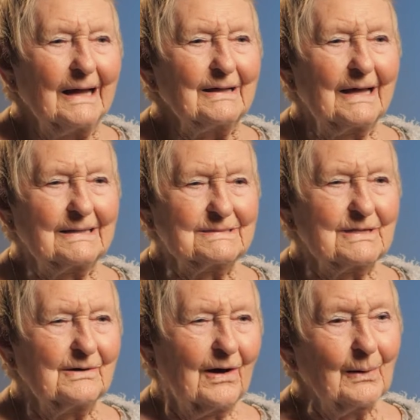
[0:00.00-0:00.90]
and
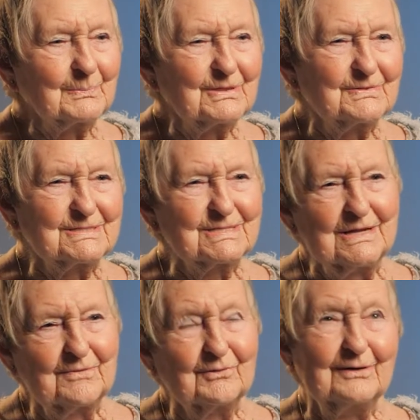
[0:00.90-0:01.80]
uh, up to the
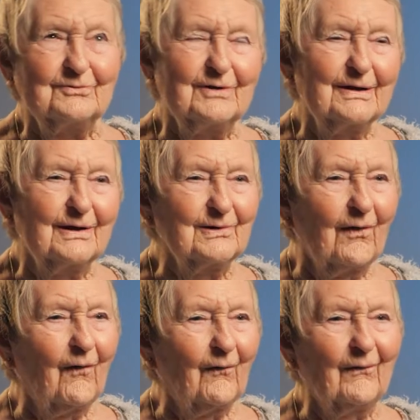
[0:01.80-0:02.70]
seafront, ran
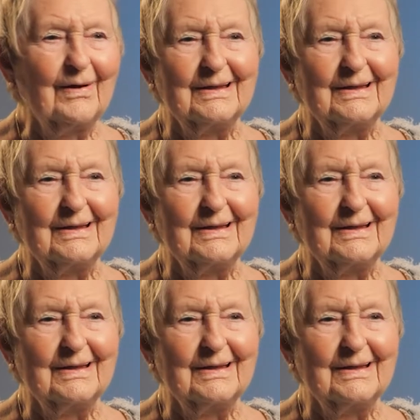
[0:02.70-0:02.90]
along,